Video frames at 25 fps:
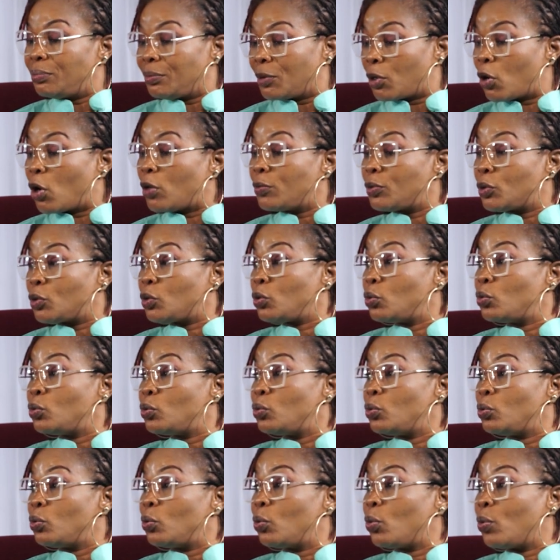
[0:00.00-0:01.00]
comes to
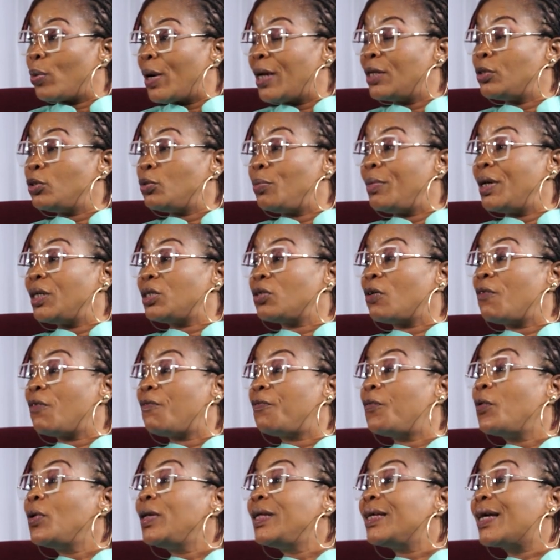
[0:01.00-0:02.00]
when you mention
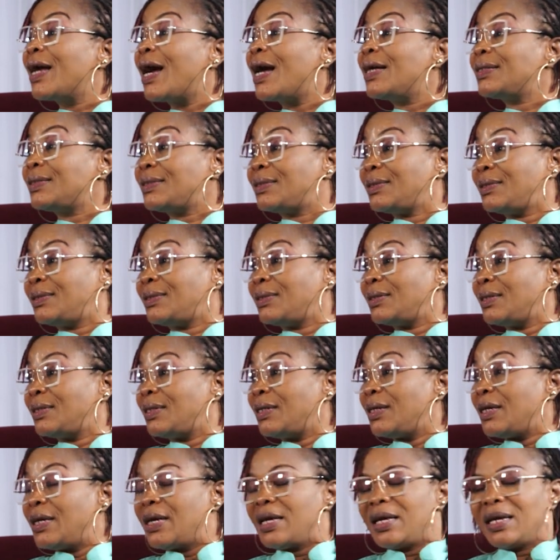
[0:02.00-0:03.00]
folic acid.
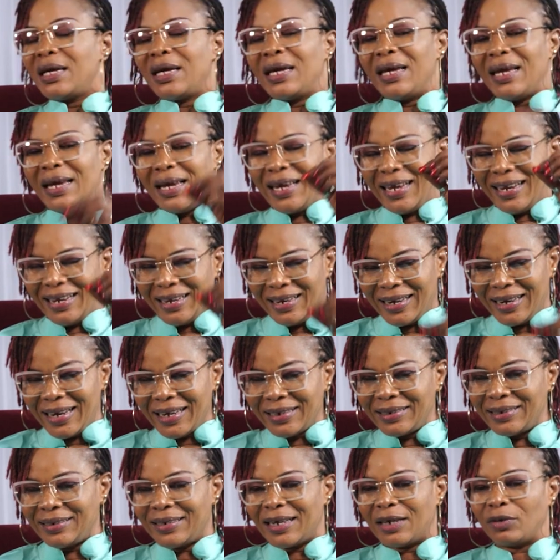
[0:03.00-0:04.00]
A
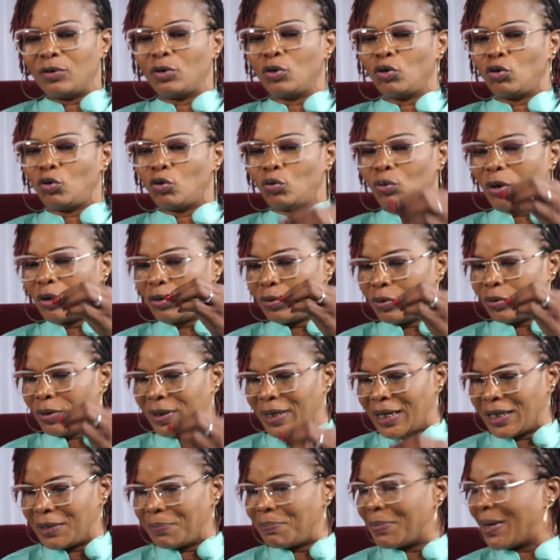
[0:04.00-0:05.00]
lady that knows you want to
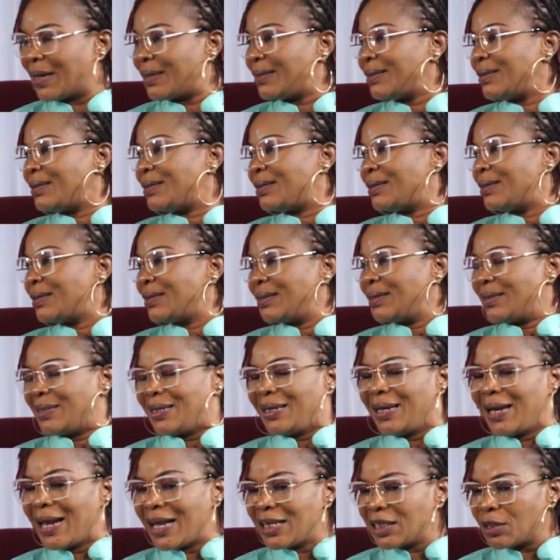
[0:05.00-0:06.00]
get married
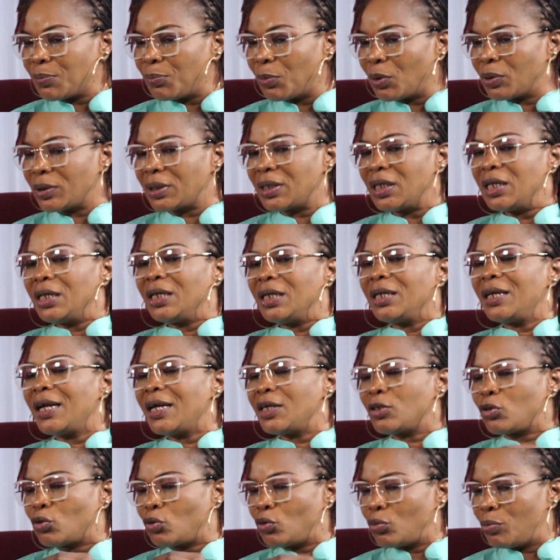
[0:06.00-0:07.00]
next month,
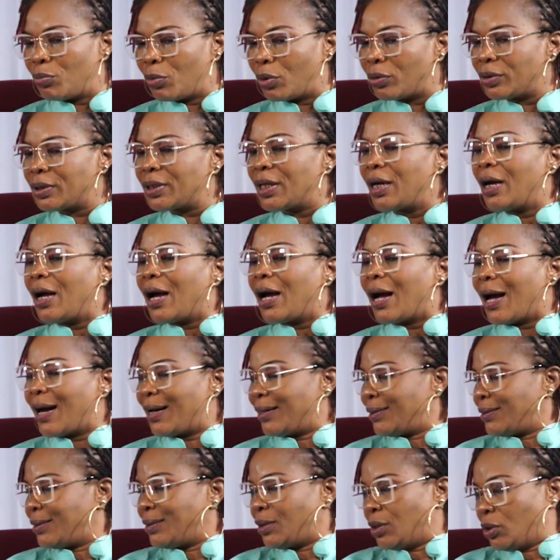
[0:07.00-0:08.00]
next 2 months,
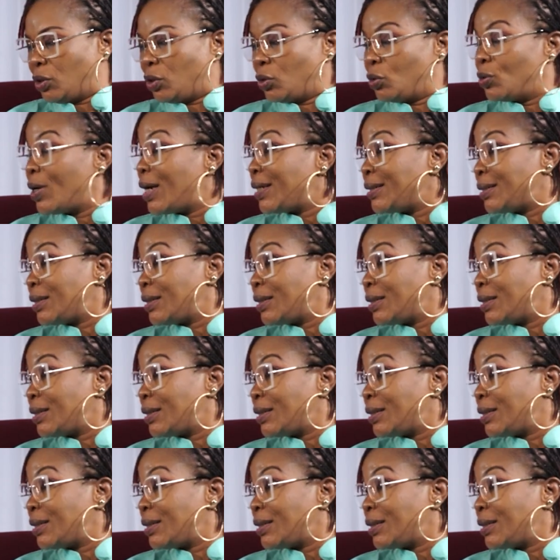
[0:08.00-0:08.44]
and you are